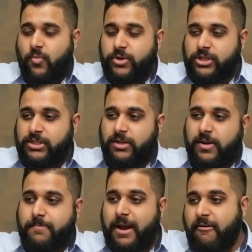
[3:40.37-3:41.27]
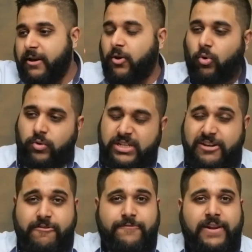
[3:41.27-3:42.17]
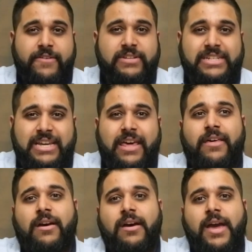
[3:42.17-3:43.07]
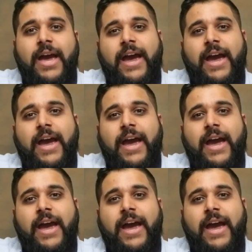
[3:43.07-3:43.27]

which is going to marry all these different flavors together,